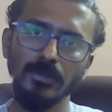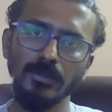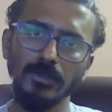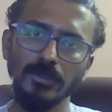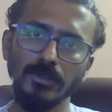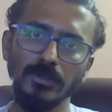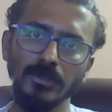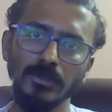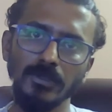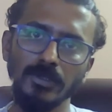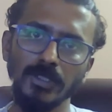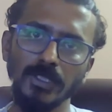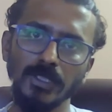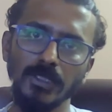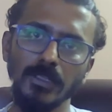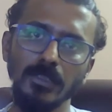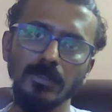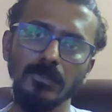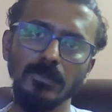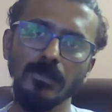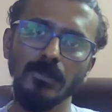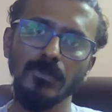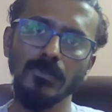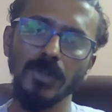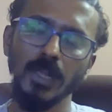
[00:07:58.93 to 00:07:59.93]
a
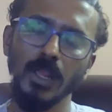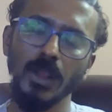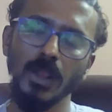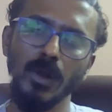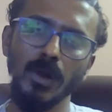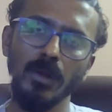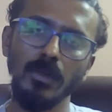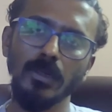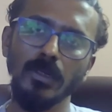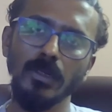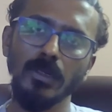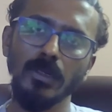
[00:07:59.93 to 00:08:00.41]
series of recorded